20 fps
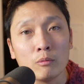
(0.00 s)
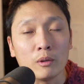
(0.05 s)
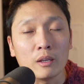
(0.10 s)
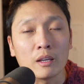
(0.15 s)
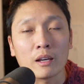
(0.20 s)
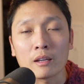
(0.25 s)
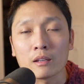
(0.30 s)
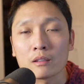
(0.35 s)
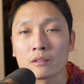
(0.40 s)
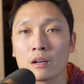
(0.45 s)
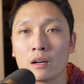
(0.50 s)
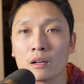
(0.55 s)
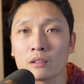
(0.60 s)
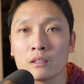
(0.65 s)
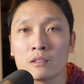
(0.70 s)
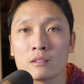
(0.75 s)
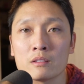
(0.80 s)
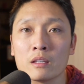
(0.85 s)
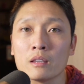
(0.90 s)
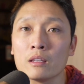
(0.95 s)
we kind of talked
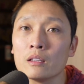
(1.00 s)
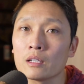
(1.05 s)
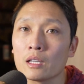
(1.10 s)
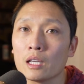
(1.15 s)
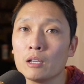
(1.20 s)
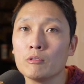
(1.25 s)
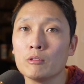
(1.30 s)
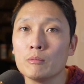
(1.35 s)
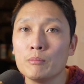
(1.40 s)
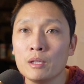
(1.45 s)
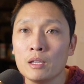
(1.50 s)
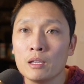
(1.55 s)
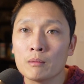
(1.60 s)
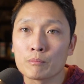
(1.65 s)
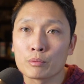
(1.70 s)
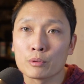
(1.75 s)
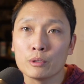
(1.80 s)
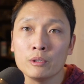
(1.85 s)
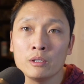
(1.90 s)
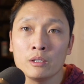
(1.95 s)
and said, look, it would be
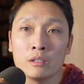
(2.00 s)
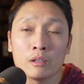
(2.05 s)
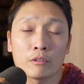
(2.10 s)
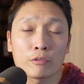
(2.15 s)
imprudent